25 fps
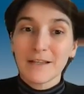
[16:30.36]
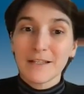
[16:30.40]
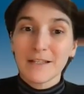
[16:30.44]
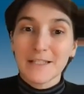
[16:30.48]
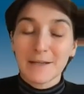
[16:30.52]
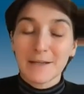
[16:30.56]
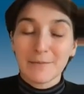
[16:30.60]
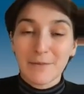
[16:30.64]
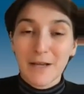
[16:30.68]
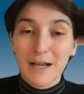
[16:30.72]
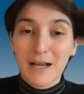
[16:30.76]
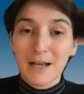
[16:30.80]

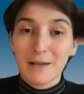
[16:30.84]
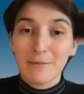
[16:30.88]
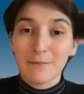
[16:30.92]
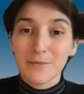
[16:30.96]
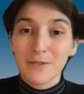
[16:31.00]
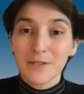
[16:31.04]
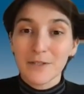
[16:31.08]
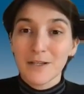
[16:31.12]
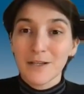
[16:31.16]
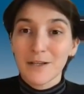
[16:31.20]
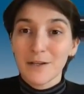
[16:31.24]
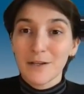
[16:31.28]

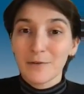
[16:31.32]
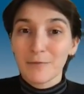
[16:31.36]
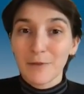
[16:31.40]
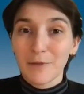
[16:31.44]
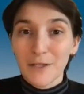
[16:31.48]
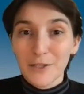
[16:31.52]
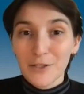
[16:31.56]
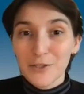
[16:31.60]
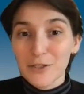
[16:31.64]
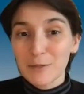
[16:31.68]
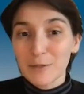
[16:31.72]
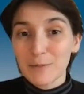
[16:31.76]
sometimes
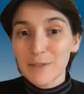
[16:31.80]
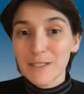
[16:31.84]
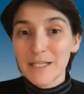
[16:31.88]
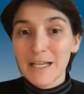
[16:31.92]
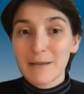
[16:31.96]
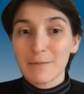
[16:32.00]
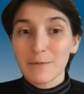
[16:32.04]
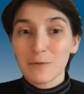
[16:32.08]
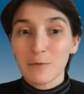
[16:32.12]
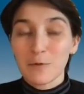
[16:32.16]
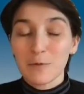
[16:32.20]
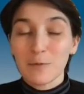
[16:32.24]
relationship
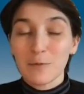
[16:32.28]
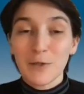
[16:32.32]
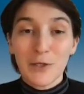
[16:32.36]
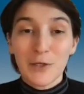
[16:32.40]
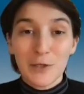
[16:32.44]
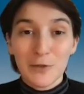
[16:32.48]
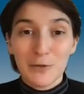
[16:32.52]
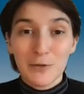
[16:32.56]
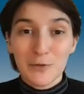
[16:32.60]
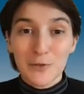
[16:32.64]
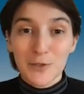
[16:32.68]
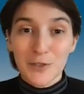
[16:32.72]
scams will be
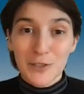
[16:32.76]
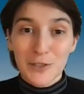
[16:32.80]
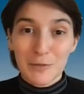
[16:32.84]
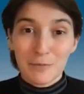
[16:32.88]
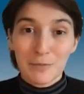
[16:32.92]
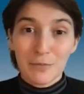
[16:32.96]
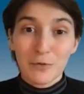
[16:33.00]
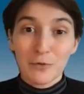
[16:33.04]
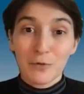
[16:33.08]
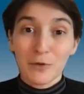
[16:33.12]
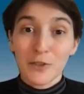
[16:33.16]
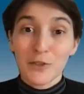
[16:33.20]
used
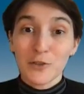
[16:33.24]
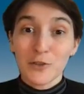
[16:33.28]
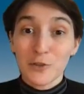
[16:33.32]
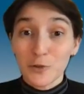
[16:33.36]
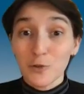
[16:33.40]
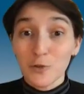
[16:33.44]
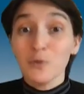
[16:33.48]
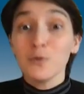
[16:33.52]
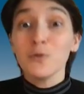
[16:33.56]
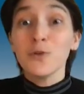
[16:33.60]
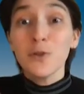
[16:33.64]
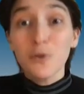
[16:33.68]
as a ploy
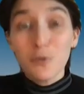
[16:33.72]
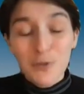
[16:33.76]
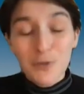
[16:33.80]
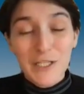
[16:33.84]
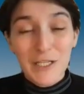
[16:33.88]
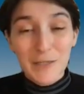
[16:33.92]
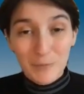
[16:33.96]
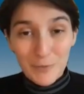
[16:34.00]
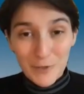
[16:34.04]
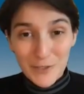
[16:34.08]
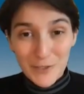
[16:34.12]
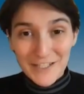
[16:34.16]
to
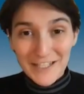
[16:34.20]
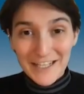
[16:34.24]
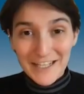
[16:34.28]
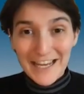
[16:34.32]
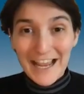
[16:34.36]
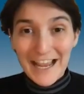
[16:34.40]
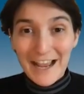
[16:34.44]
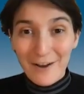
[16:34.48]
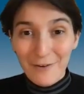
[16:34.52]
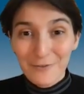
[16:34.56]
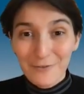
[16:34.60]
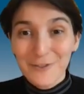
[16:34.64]
use someone's
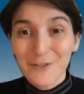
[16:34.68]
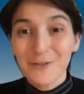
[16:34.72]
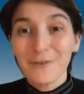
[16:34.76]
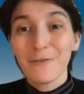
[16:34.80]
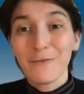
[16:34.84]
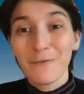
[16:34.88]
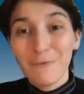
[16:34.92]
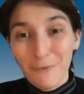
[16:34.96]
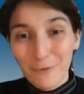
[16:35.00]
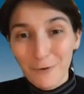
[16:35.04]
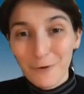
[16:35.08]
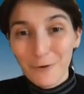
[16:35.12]
account
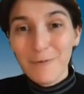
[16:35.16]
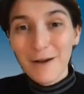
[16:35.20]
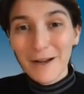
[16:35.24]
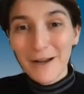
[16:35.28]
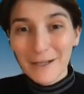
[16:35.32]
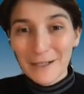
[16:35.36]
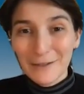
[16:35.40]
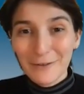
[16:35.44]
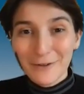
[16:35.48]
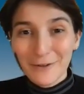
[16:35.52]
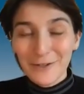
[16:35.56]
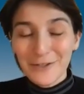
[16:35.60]
for
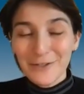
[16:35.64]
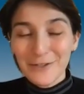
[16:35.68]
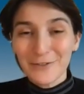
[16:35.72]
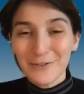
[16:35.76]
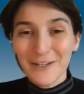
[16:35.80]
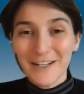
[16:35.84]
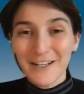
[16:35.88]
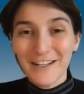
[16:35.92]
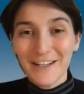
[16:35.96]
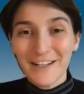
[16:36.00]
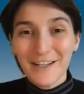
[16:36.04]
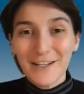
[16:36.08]
money
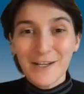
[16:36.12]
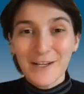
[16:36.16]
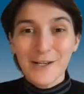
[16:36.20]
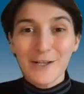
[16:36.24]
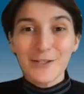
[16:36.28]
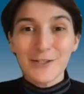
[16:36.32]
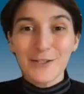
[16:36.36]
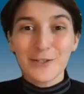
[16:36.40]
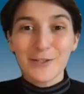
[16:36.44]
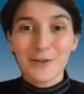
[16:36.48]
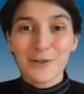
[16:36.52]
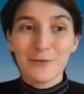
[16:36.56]
laundering.
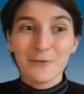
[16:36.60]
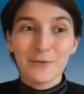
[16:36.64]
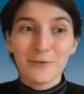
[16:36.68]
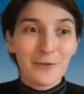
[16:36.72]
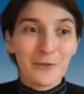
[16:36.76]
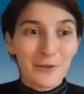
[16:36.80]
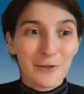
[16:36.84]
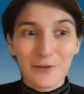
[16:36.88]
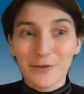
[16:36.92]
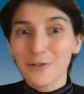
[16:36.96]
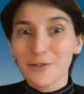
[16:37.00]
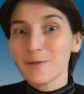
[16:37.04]

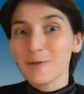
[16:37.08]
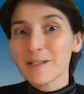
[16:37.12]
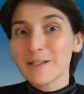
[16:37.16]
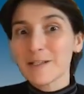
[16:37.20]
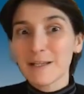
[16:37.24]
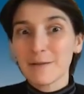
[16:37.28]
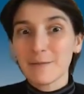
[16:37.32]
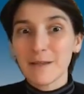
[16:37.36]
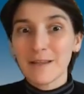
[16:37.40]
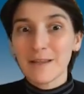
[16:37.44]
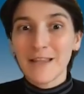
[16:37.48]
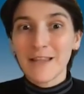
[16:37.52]
So they're doing
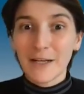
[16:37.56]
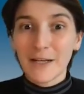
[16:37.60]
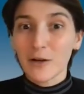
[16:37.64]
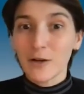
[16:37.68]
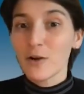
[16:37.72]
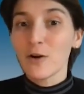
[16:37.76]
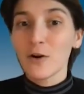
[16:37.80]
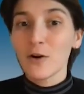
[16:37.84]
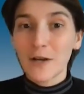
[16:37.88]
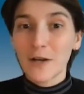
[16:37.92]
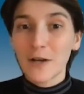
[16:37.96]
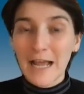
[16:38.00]
something
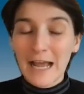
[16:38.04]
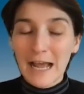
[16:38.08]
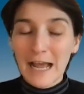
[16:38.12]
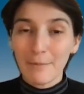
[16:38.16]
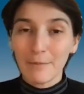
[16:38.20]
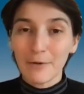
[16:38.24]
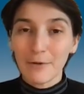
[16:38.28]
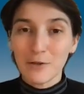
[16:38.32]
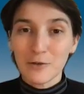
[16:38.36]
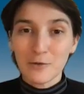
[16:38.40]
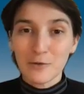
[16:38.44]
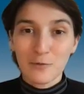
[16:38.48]
that could
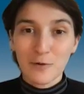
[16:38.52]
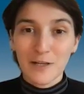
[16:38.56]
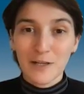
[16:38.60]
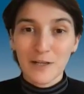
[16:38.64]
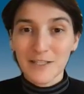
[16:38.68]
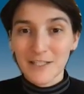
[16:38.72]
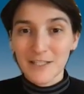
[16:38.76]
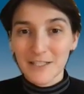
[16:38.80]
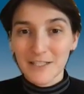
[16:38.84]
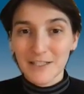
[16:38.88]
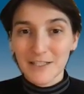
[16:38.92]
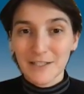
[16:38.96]
happen to
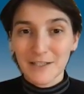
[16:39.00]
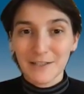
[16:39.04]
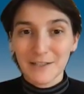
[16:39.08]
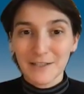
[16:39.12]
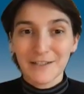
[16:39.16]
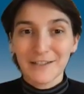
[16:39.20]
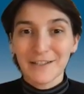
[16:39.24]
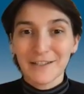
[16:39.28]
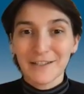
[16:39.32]
us, is,